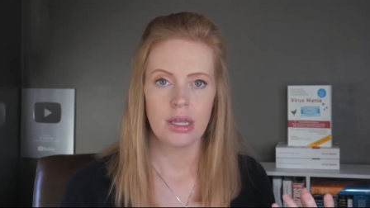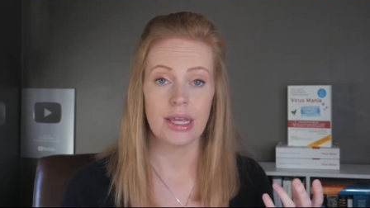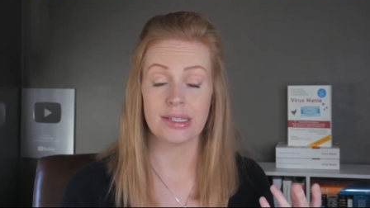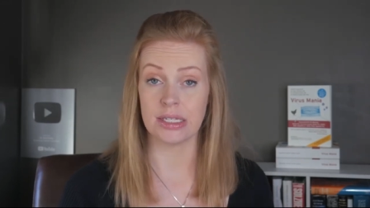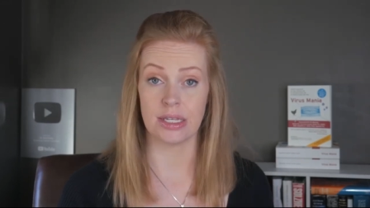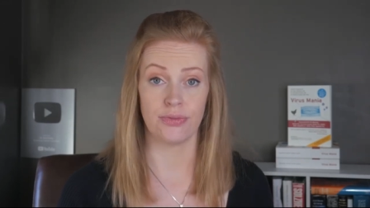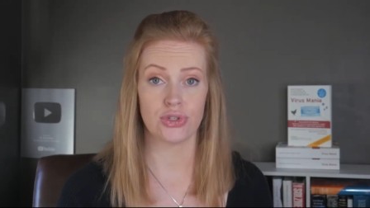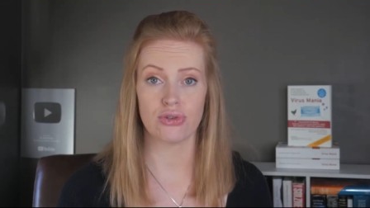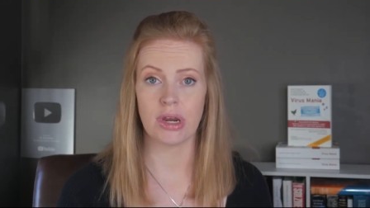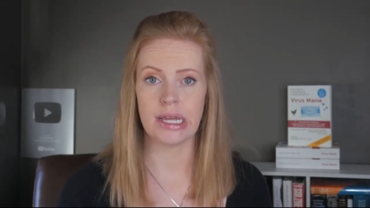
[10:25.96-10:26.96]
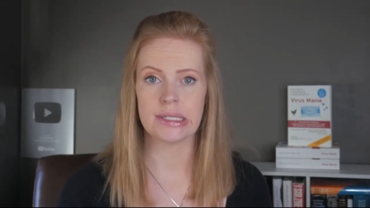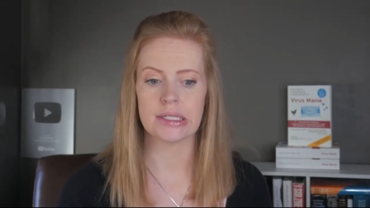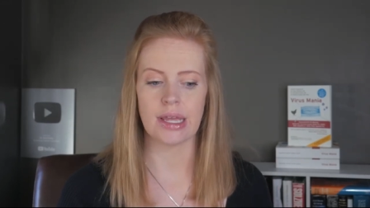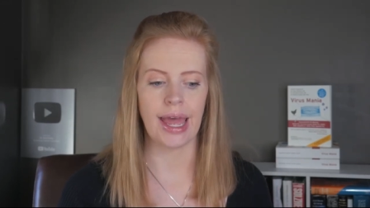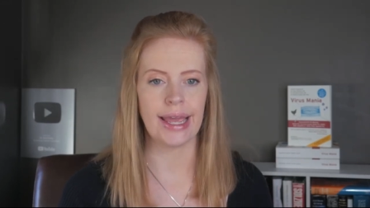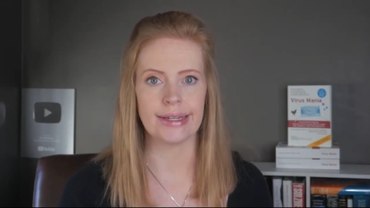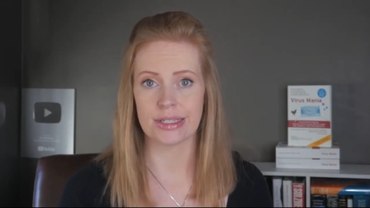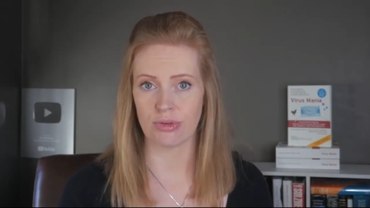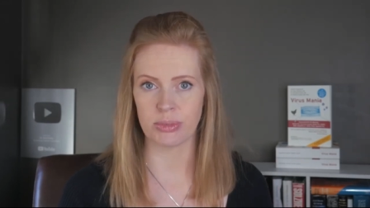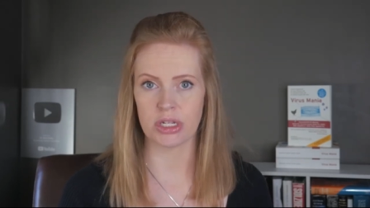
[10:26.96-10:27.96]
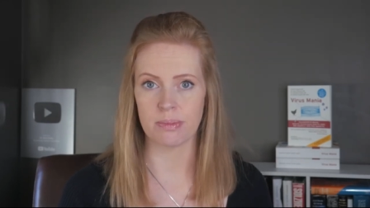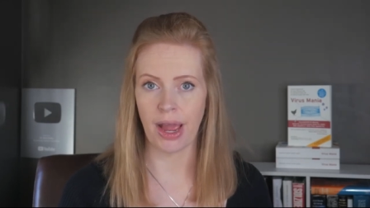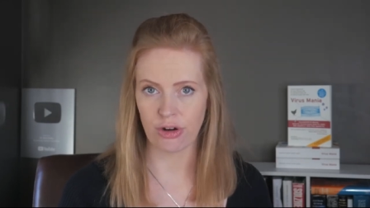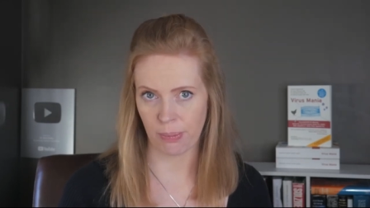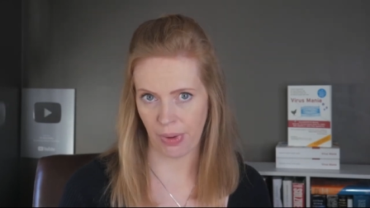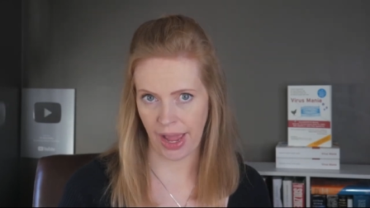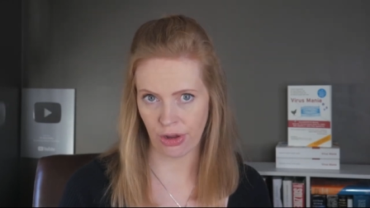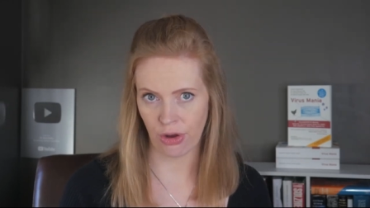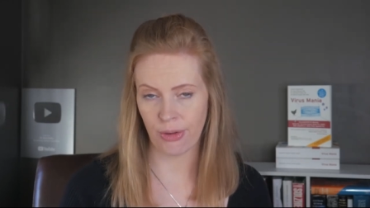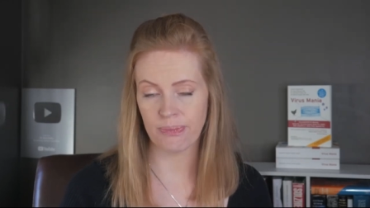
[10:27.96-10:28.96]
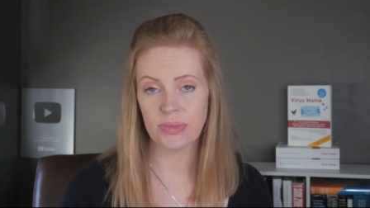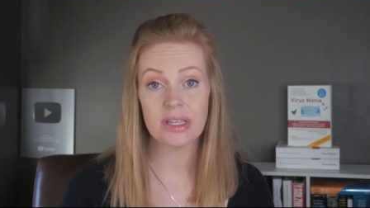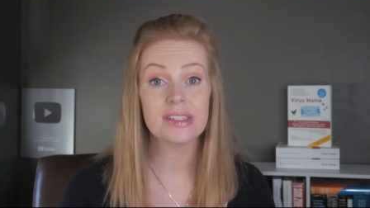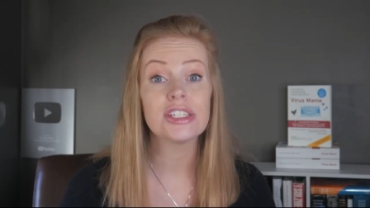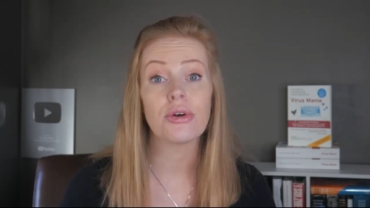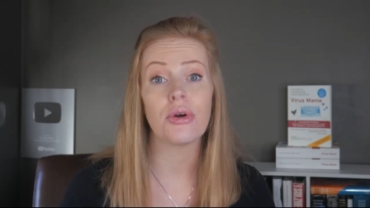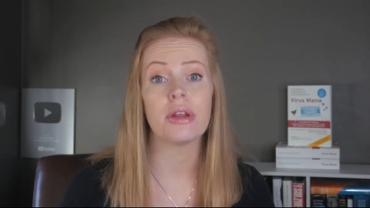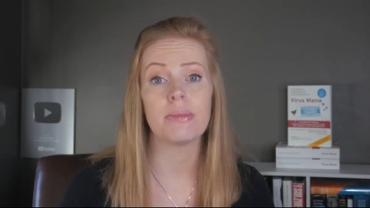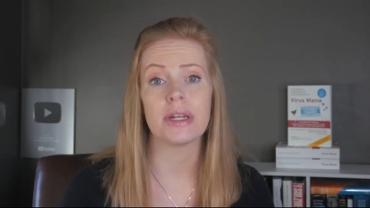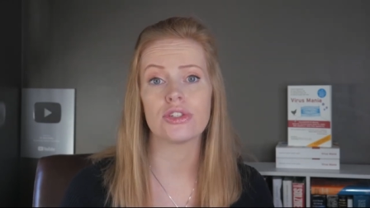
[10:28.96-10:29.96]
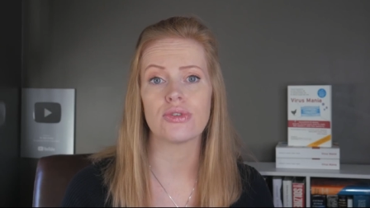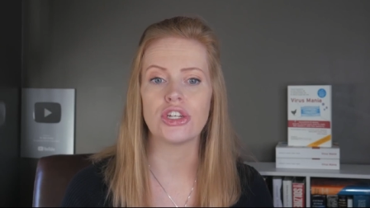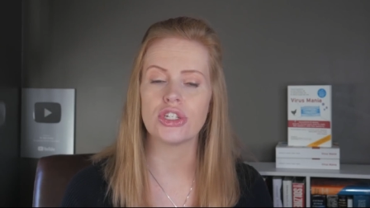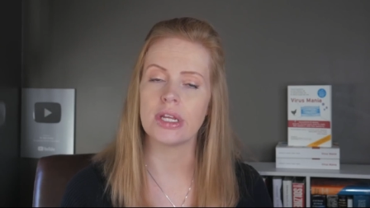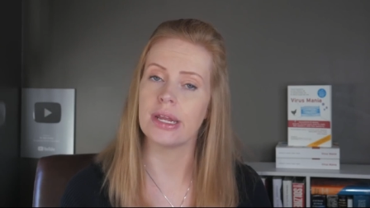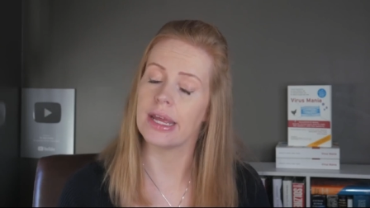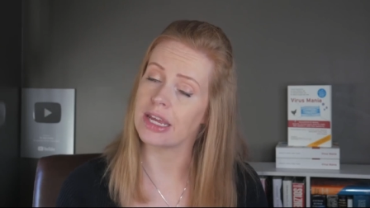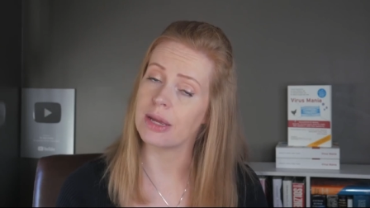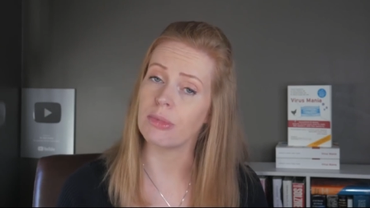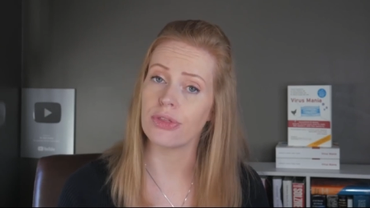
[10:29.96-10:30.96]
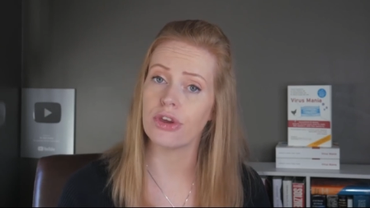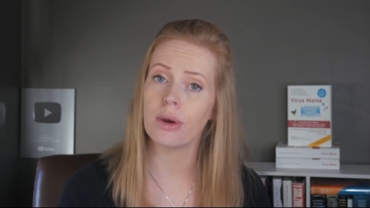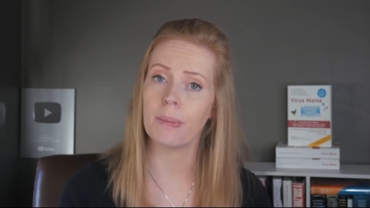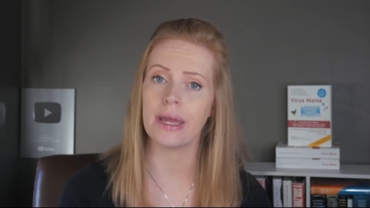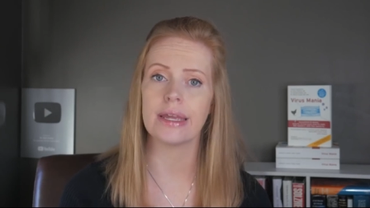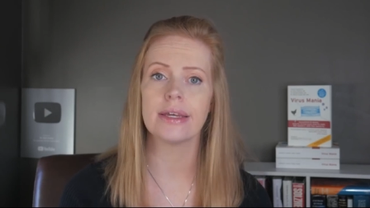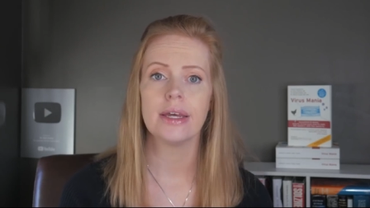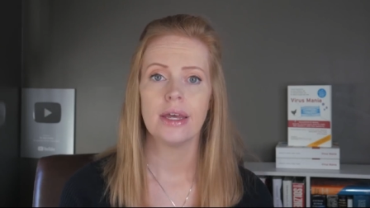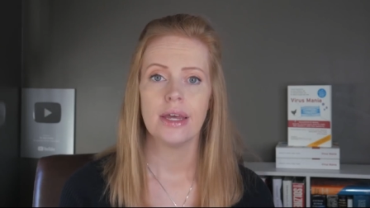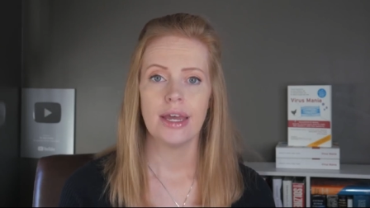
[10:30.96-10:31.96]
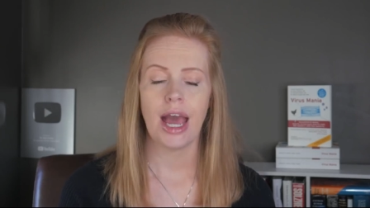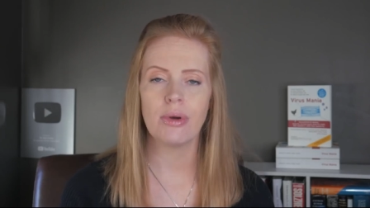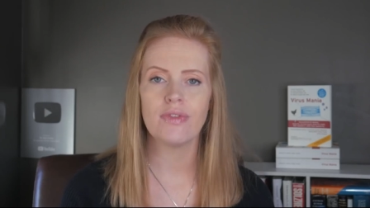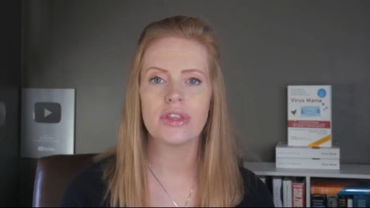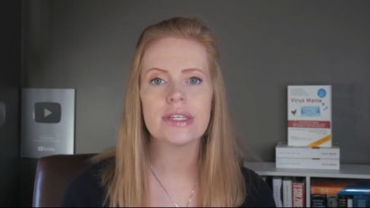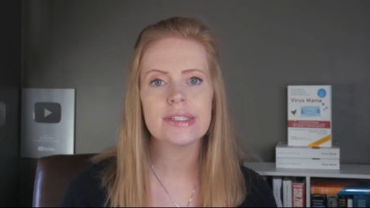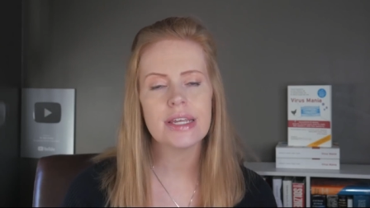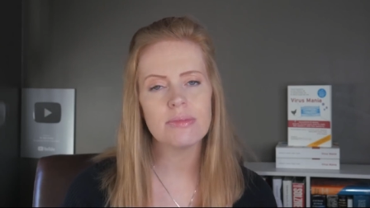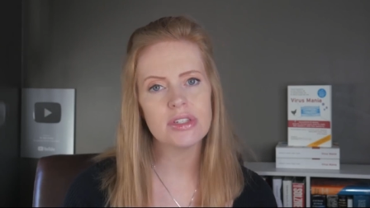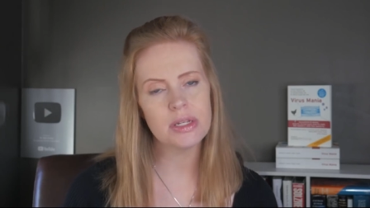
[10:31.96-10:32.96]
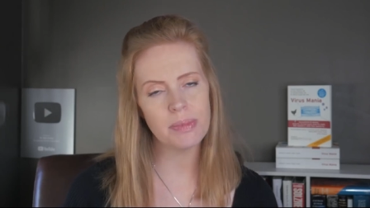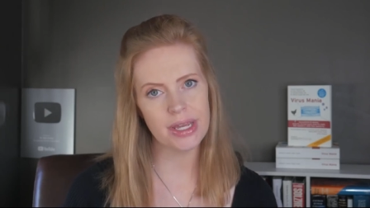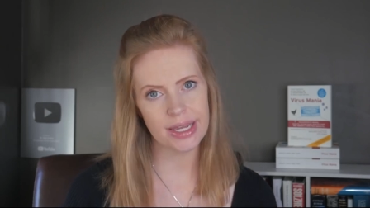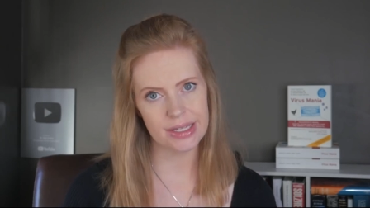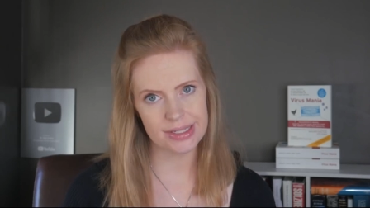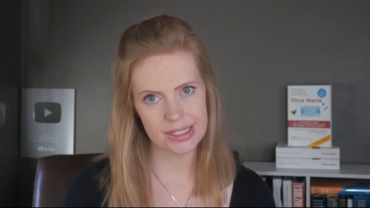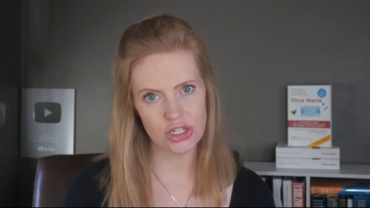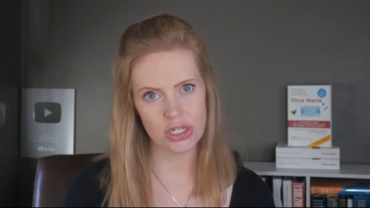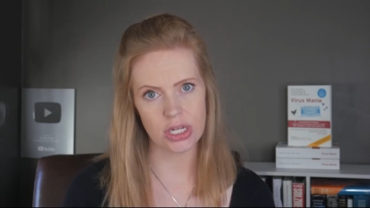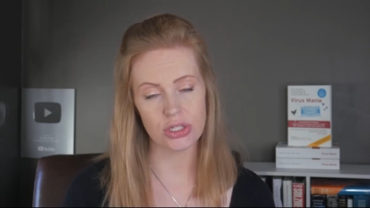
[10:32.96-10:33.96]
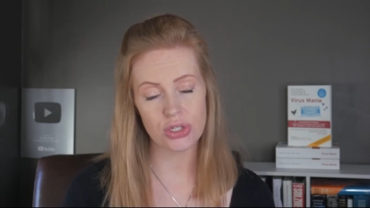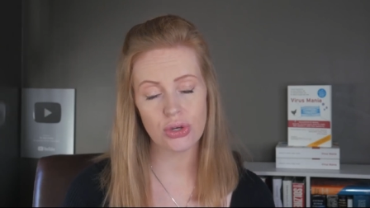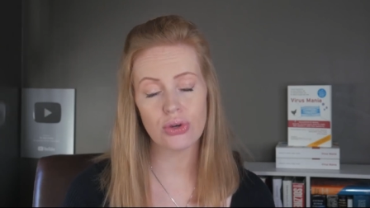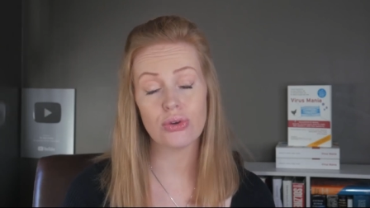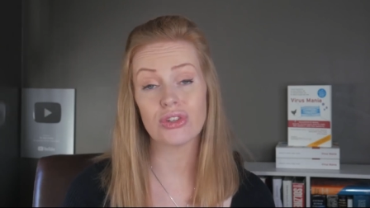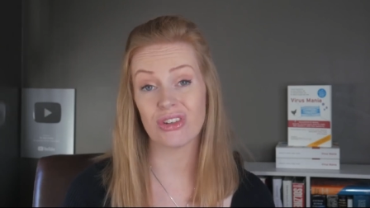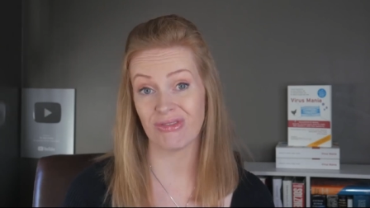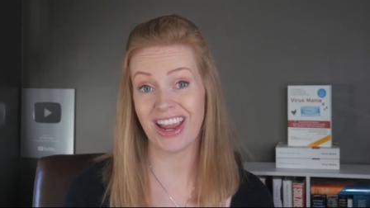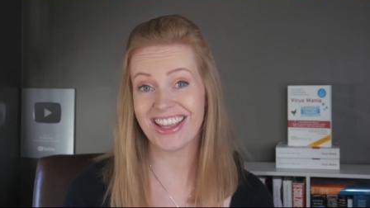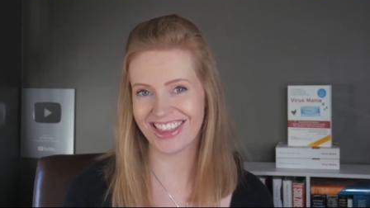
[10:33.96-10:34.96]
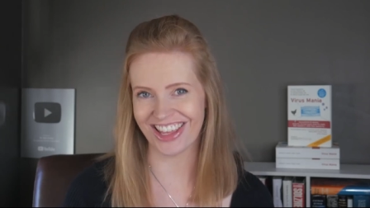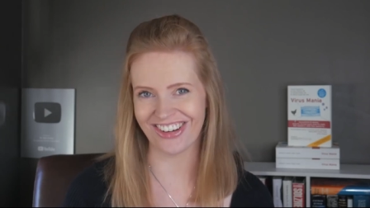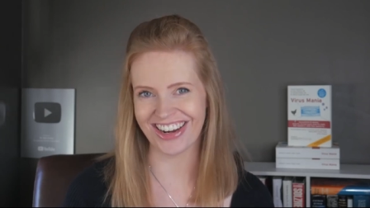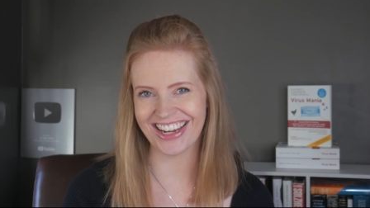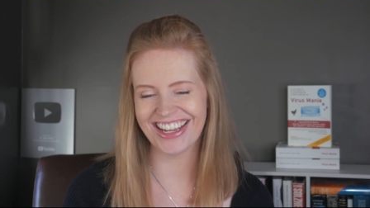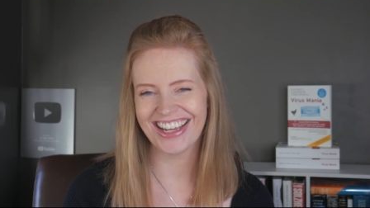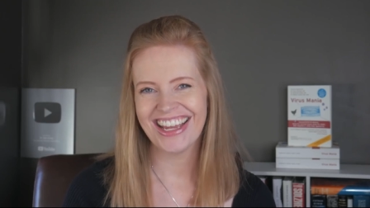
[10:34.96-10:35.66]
excessive stress, a disrupted microbiome, steroid administration, and chemotherapy. However, this seems to be a concession to terrain theory.